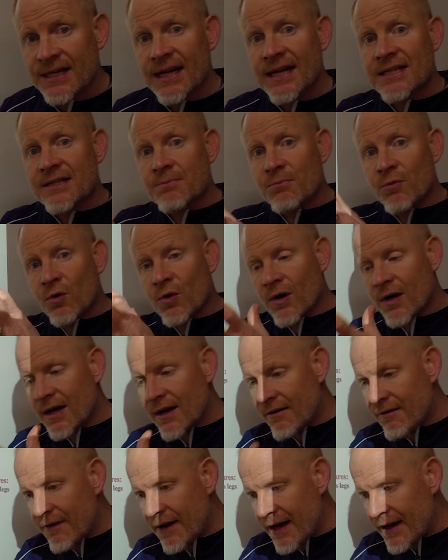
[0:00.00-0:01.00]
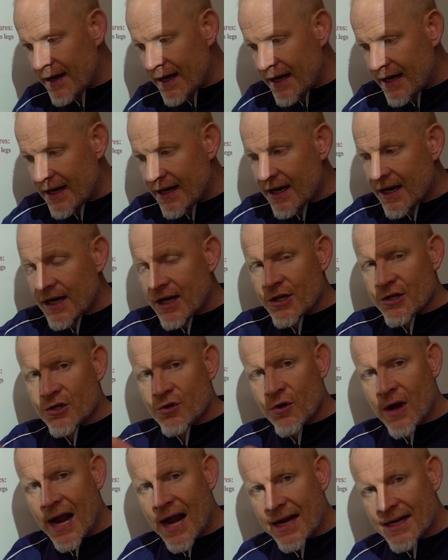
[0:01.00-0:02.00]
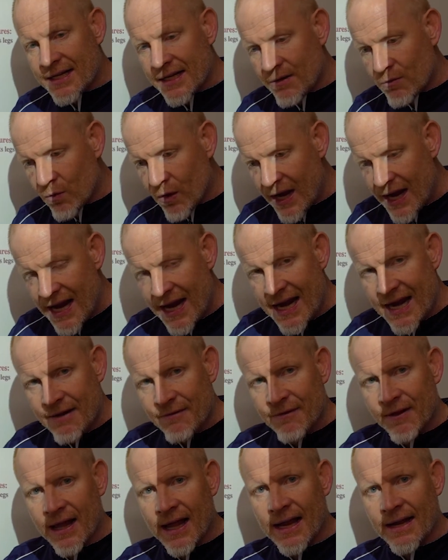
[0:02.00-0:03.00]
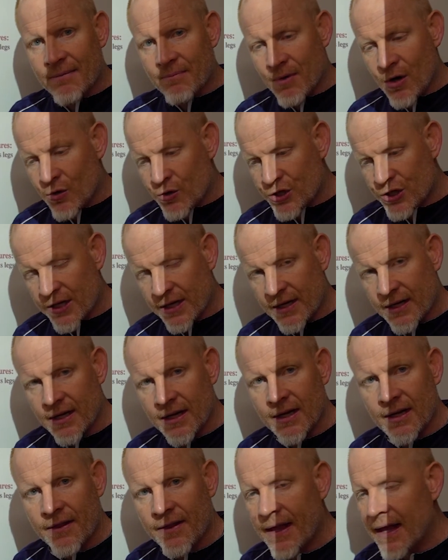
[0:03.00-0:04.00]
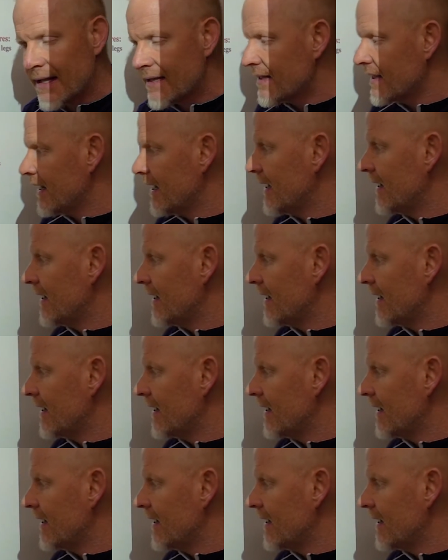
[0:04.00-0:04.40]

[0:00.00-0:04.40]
It's more of a contracting wave-like motion that